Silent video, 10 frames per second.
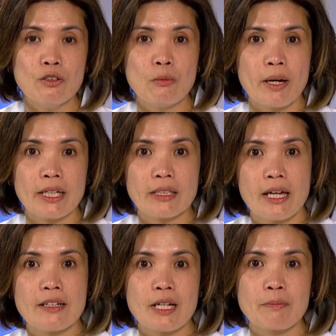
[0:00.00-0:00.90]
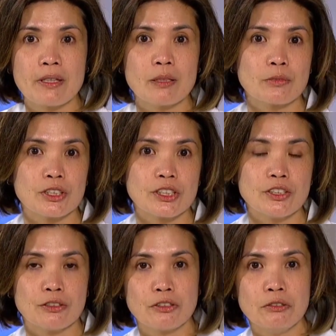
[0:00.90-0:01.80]
who might end up in the
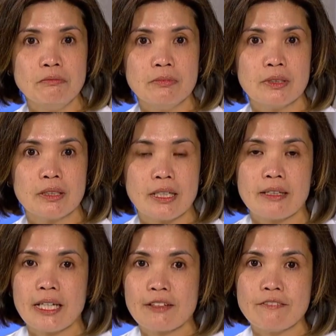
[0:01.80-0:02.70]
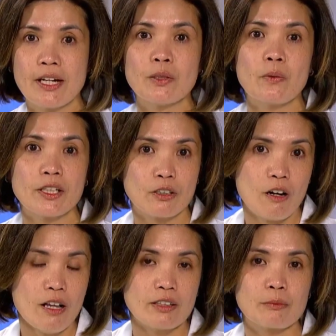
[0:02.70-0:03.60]
emergency room, then they can find a way to
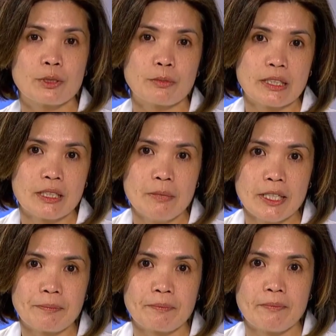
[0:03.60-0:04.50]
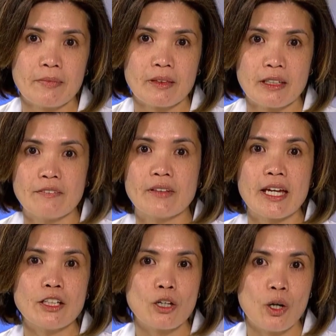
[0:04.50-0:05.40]
call them or bring them in. If
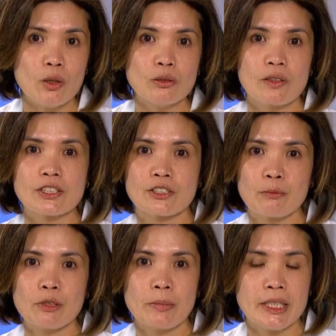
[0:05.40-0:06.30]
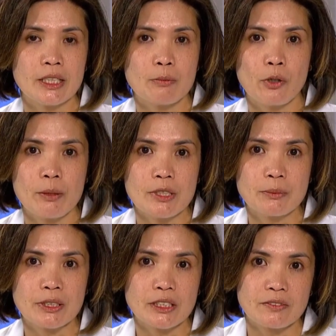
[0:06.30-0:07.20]
they know who has trouble making
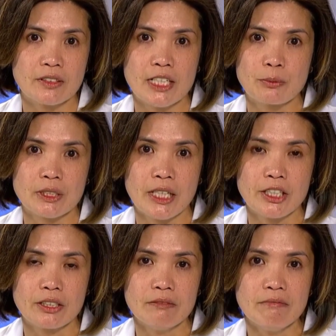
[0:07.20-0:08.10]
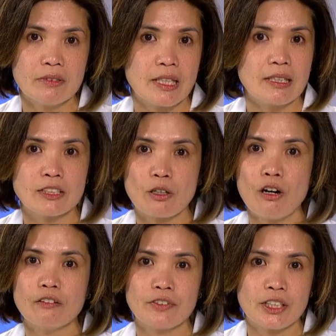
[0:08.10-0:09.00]
appointments because of transportation, then let's
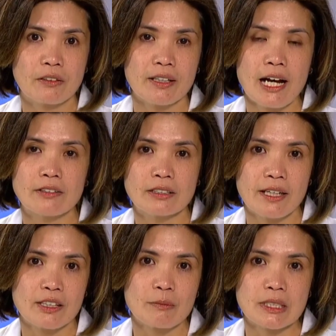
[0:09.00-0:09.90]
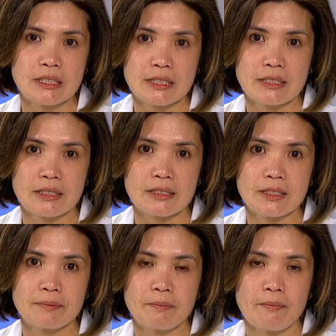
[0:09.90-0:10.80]
all figure out how to get them the
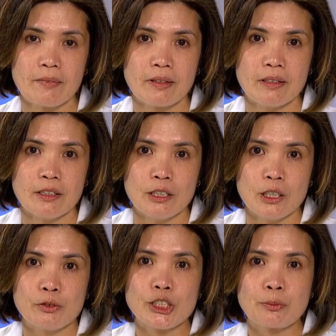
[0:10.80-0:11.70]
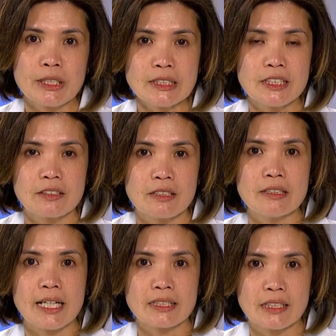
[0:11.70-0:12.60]
assistance. Which brings us to the
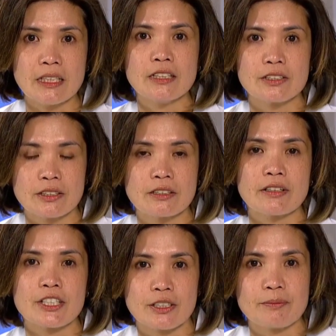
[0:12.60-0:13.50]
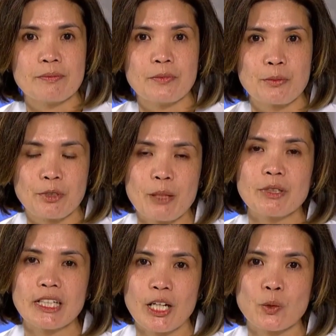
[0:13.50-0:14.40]
next key consideration the
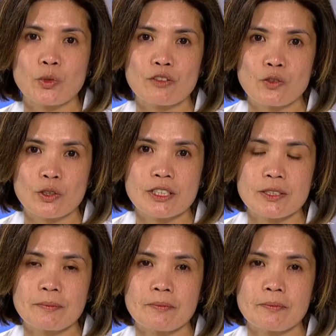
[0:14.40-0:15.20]
primary care workforce.